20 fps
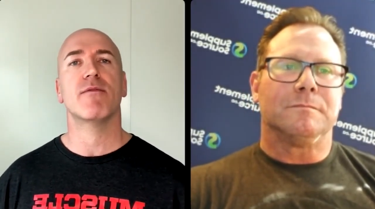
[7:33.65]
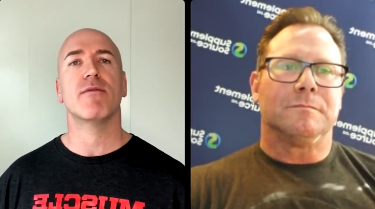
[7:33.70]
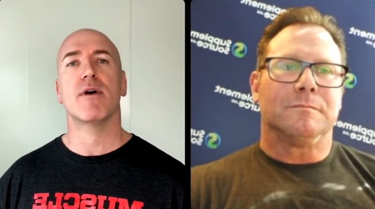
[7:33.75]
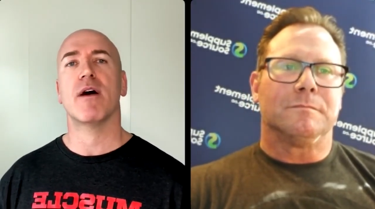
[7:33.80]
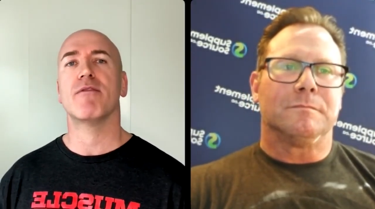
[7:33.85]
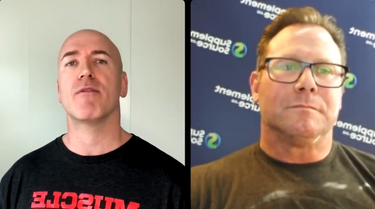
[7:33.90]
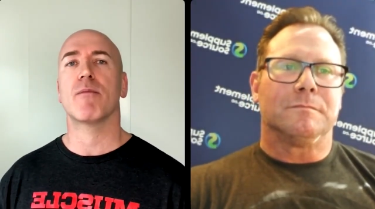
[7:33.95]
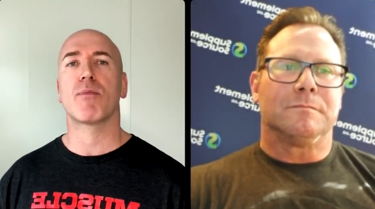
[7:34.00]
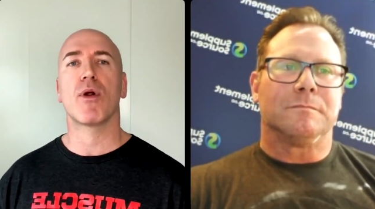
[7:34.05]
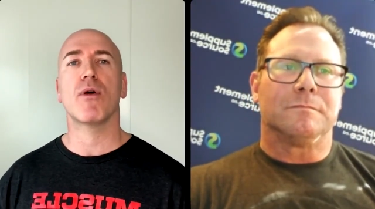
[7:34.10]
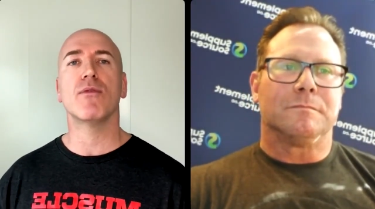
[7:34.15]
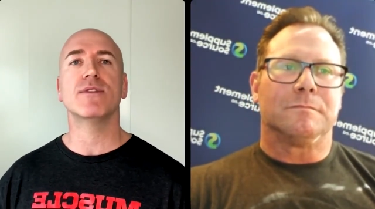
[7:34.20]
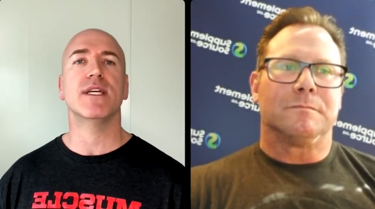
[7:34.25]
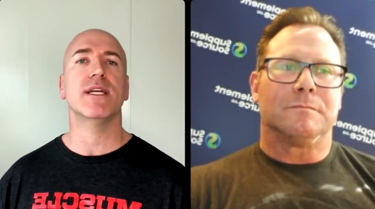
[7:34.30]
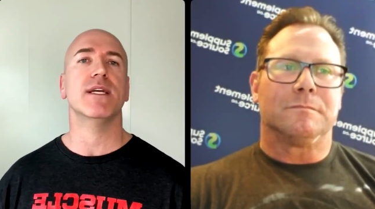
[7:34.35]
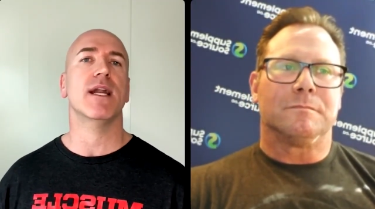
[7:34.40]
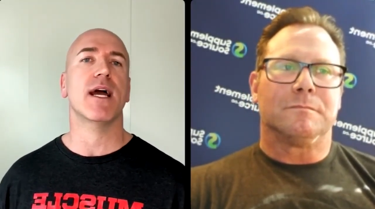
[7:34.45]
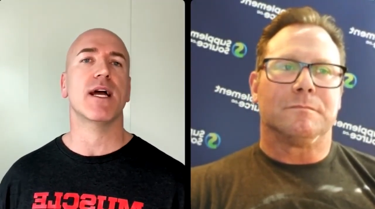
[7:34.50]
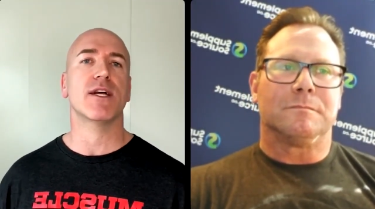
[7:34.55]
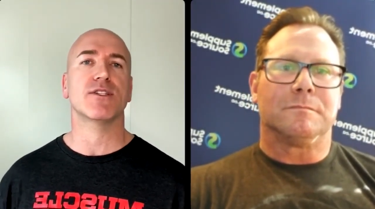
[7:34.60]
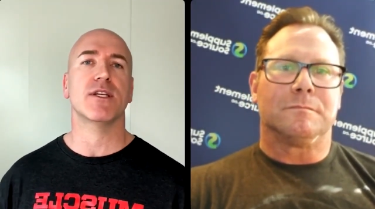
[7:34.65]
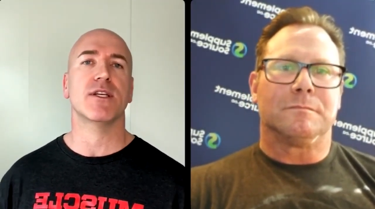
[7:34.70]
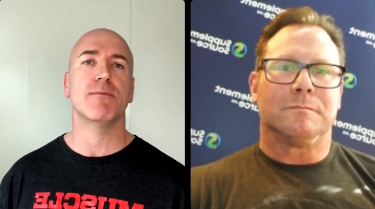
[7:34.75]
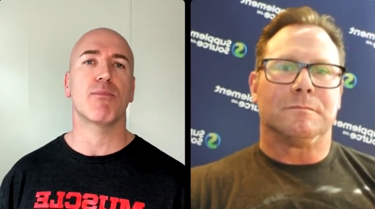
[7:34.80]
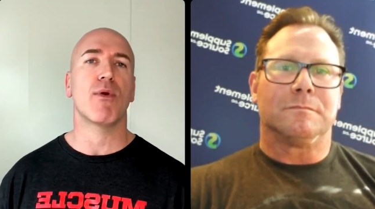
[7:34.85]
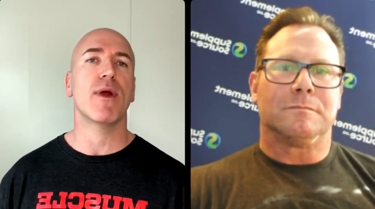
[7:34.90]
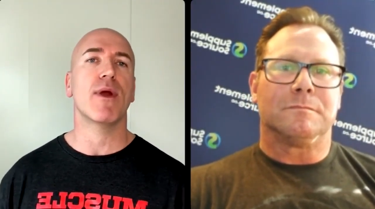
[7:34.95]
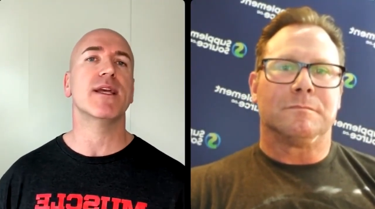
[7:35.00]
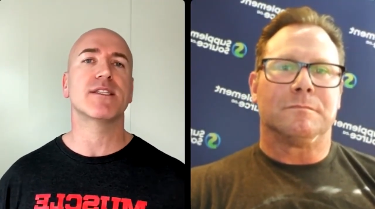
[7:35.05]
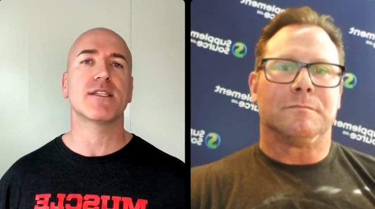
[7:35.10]
Speaker 1: of a protein actually
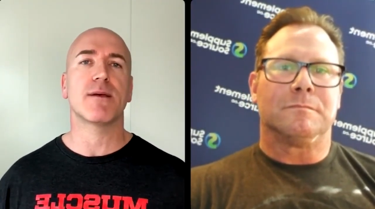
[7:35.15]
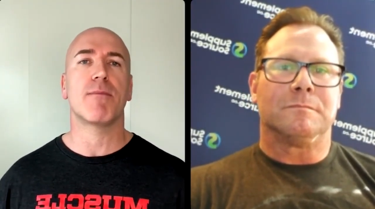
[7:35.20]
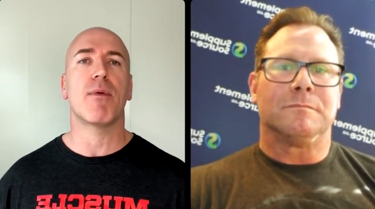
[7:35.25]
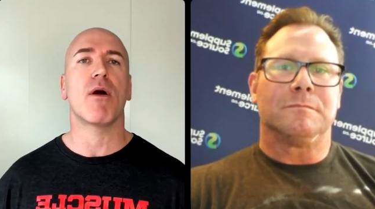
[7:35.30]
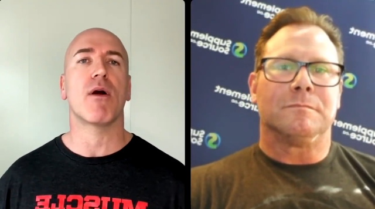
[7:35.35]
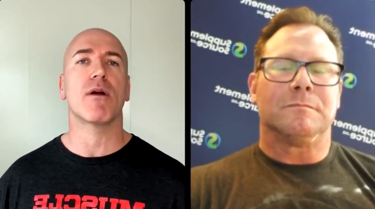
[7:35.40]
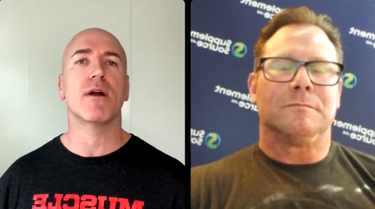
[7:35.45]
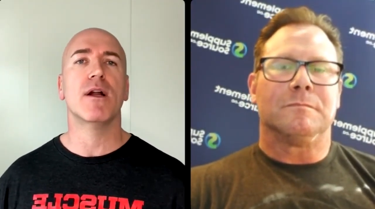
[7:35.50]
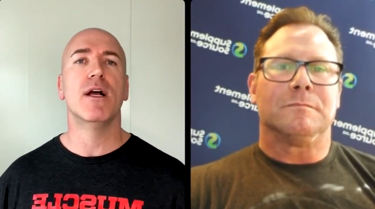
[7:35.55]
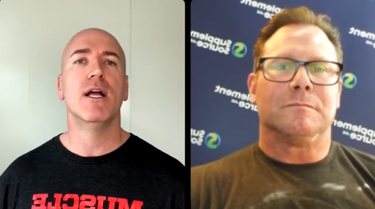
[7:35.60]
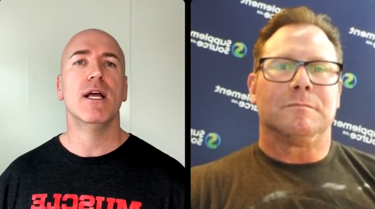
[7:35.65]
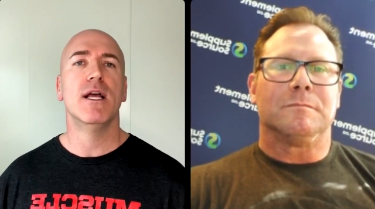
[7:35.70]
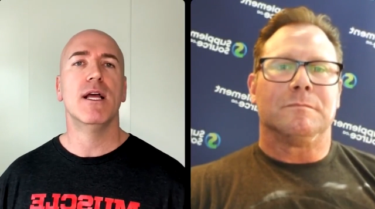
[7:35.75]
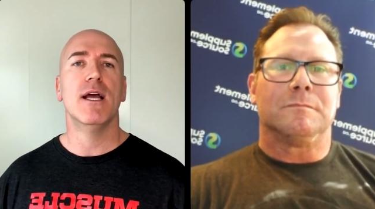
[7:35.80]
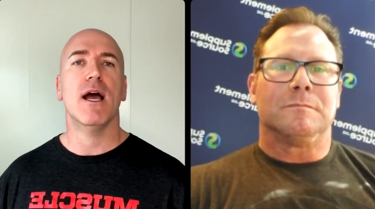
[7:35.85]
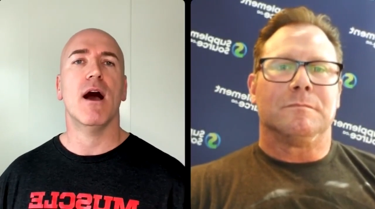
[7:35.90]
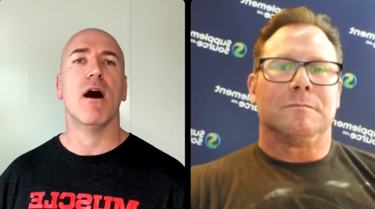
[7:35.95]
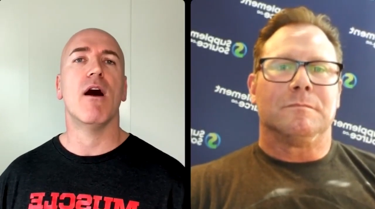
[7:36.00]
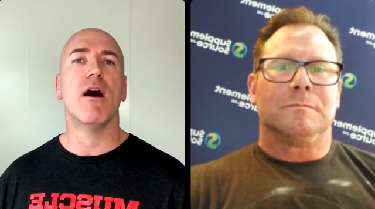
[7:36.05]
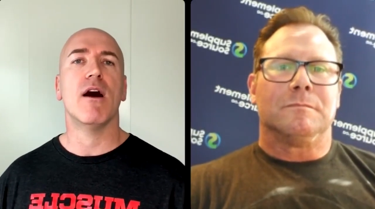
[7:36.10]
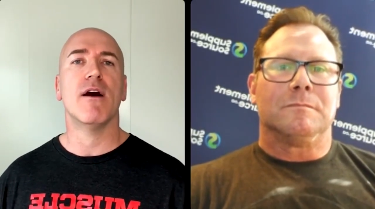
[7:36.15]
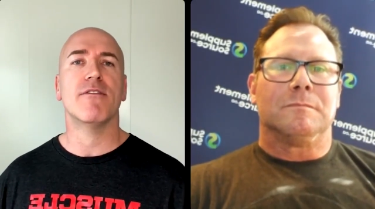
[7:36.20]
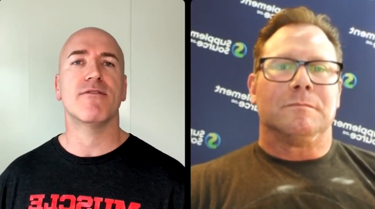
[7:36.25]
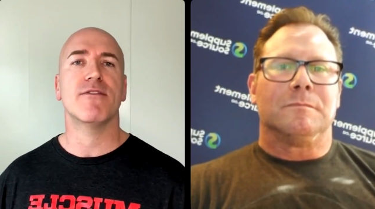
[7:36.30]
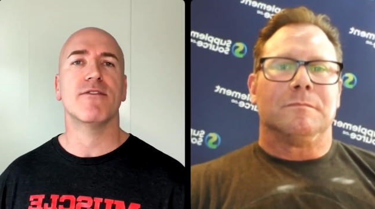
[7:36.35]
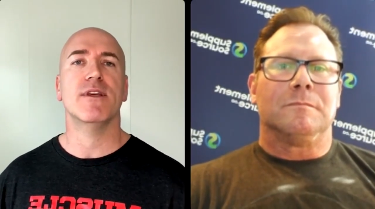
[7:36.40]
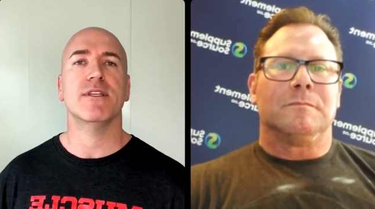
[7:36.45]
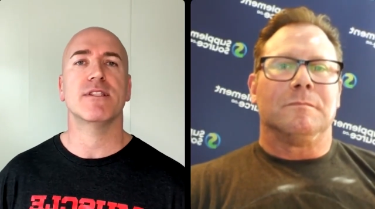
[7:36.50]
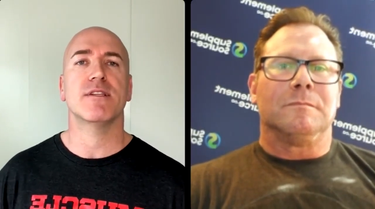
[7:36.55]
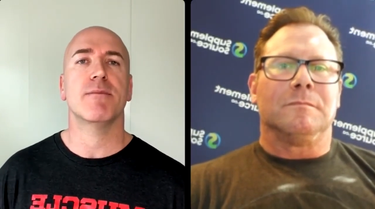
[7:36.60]
breaks apart off
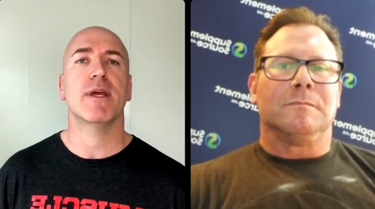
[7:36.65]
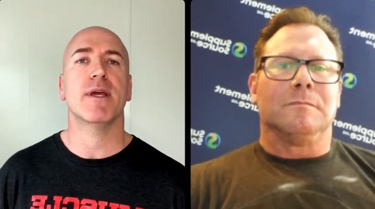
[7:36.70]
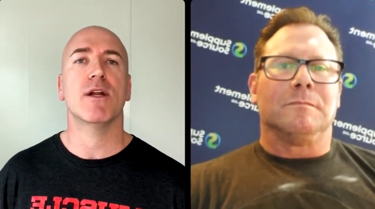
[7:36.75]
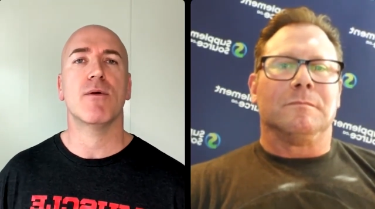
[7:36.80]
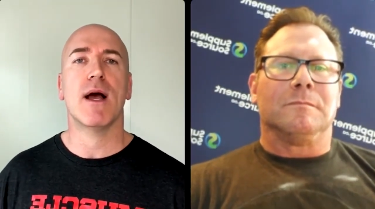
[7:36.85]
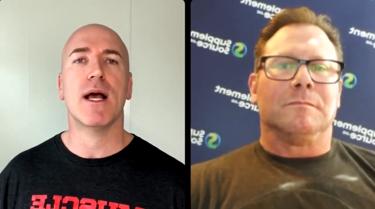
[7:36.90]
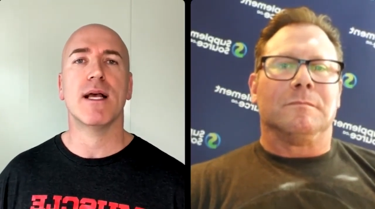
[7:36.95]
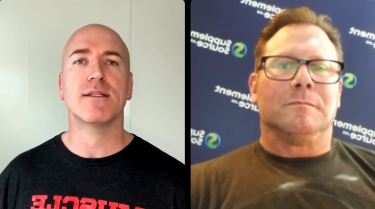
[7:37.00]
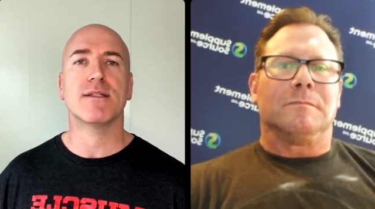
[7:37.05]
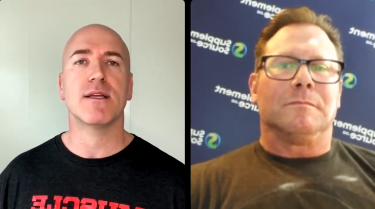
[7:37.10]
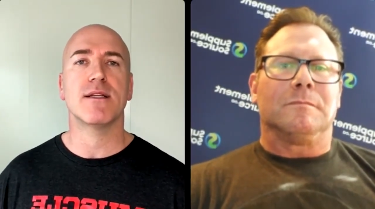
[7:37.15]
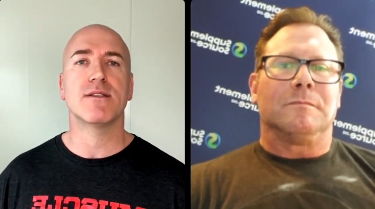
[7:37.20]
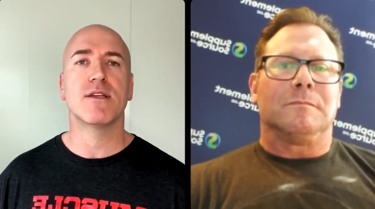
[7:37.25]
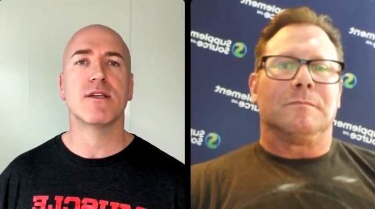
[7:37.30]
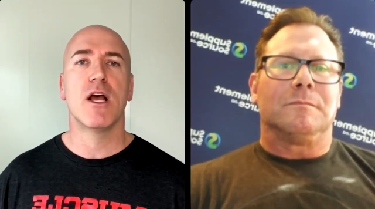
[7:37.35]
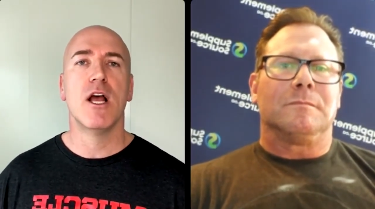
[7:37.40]
these amino acids.